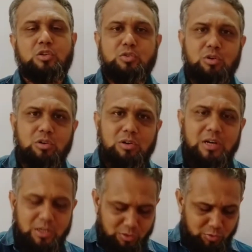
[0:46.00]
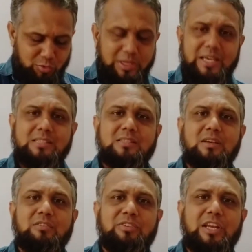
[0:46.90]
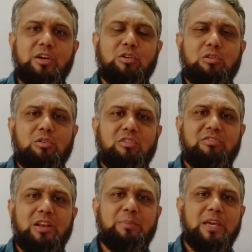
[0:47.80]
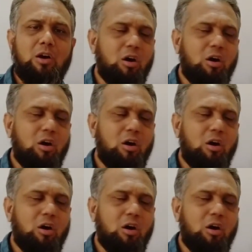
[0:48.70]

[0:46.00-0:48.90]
So today's video will be